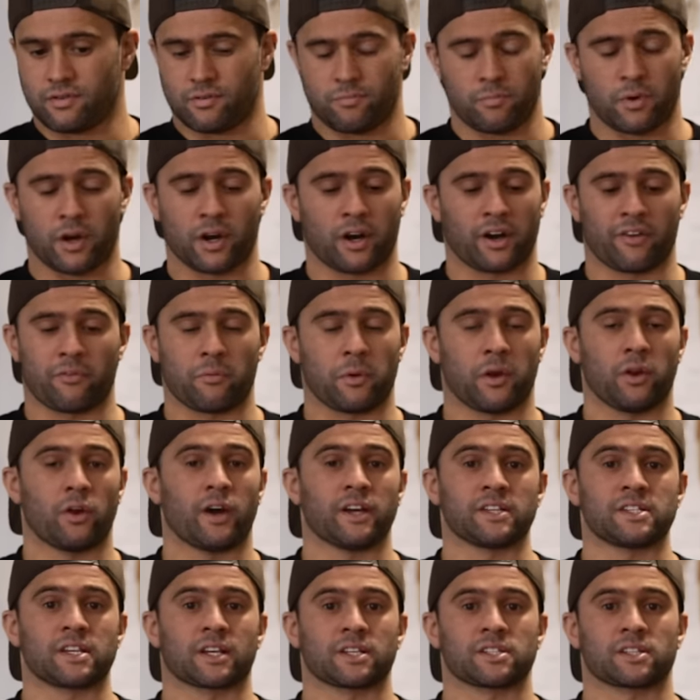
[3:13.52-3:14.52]
might not even be
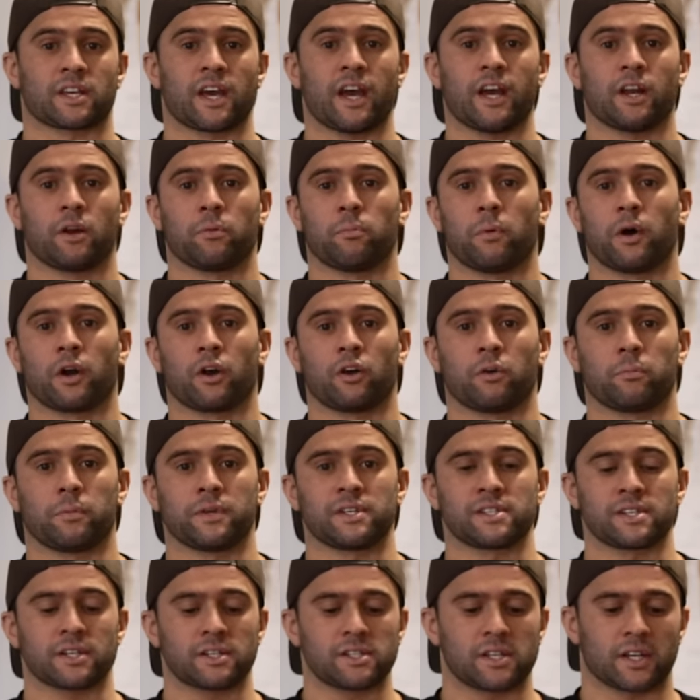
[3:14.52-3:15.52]
9 seconds gain, it might only be
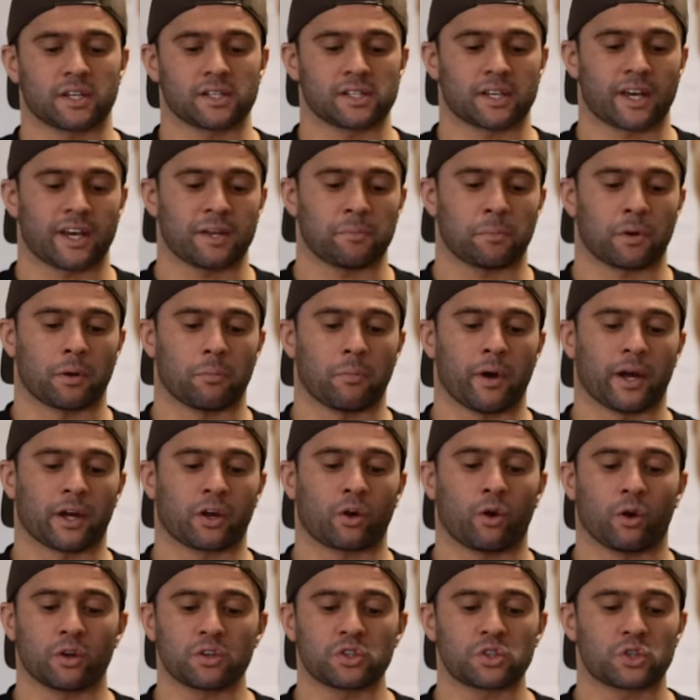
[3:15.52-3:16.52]
6 seconds gain, but it might
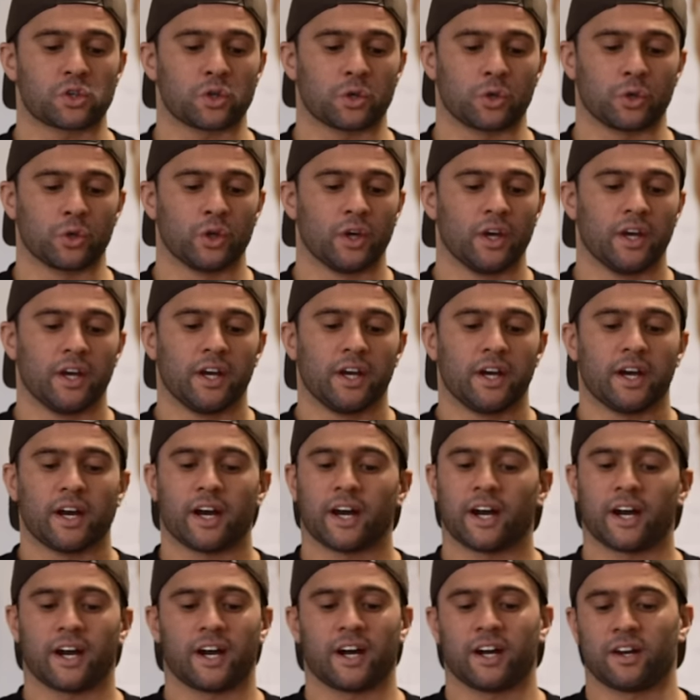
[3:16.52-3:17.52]
cost you
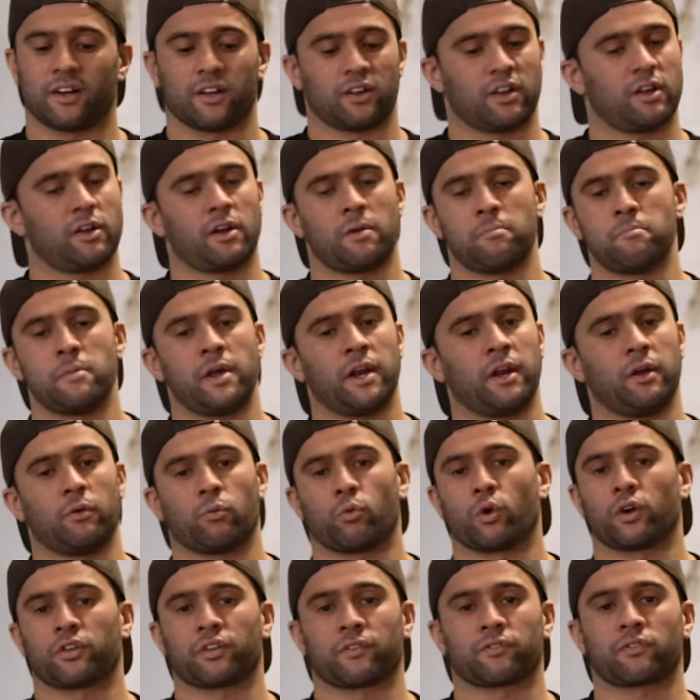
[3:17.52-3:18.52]
a minute
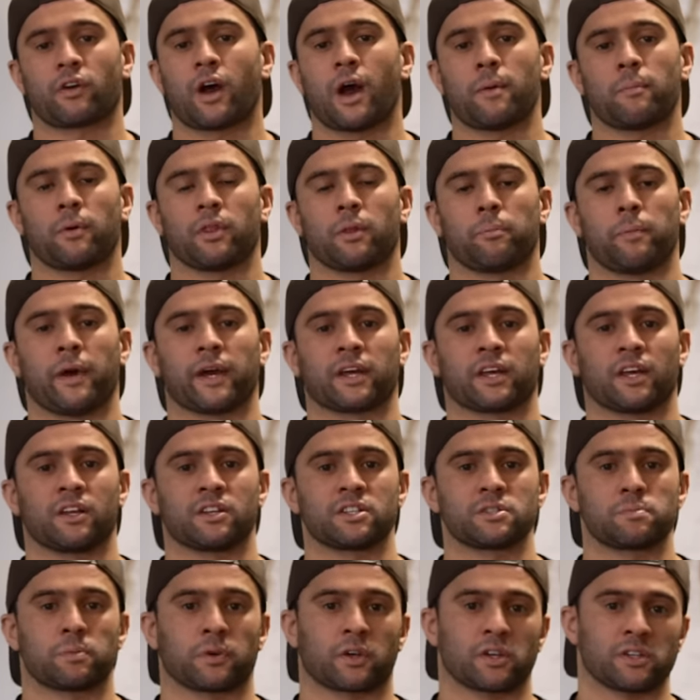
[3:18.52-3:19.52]
worth of time on the back end
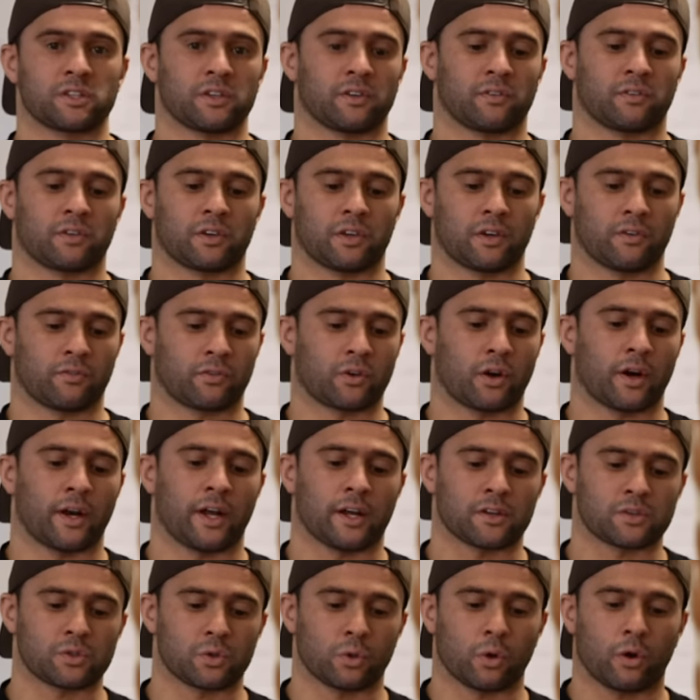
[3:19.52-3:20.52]
just because you've gone
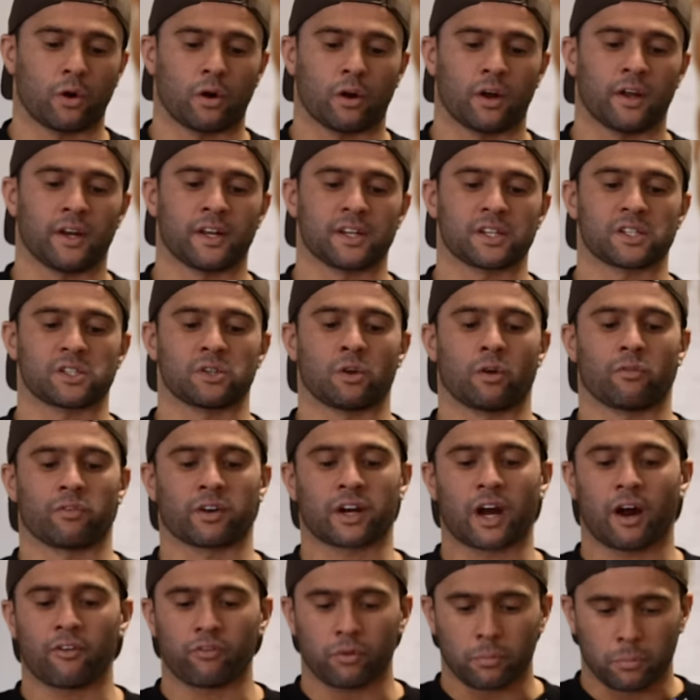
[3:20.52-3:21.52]
out too hot and it's not
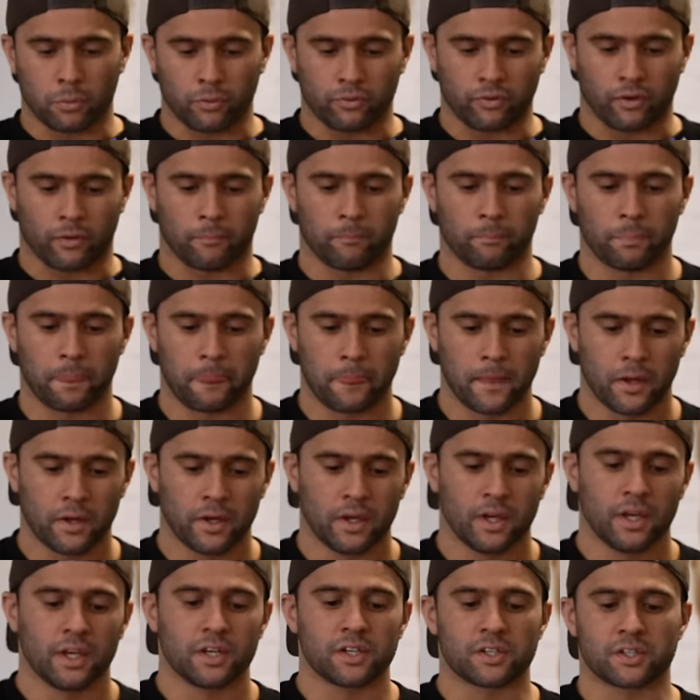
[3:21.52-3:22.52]
recoverable from.
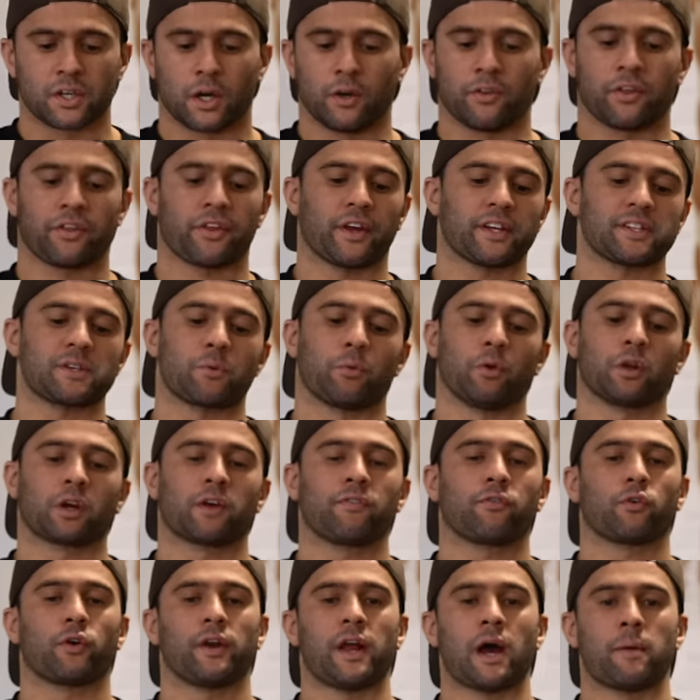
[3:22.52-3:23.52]
So the things that we're
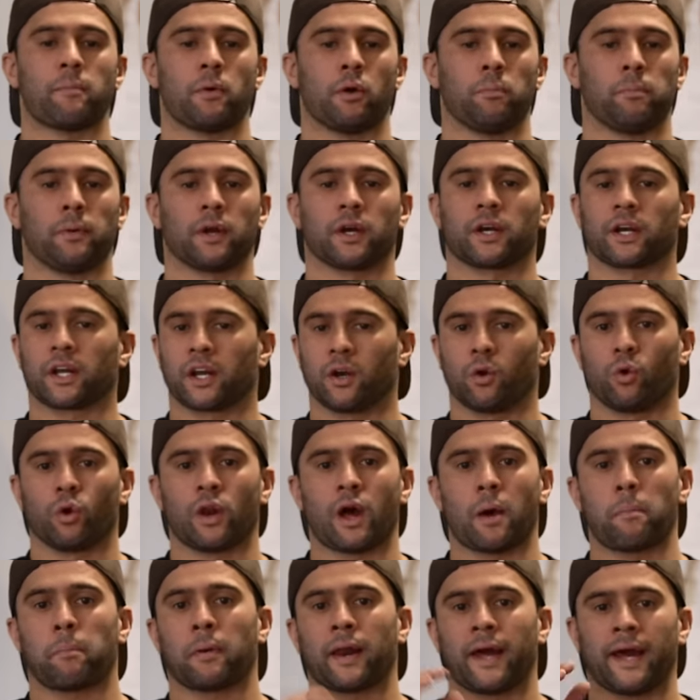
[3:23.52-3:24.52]
looking for in our mobility and all
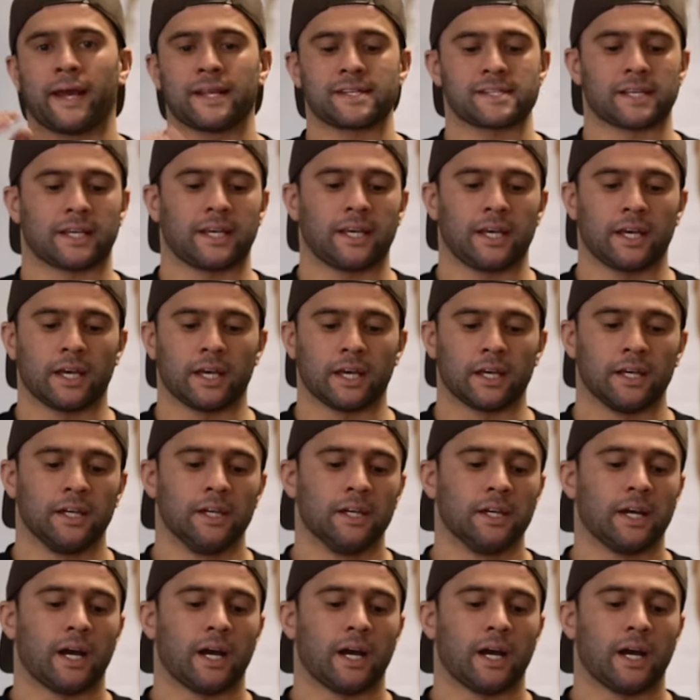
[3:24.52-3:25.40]
our plans are here.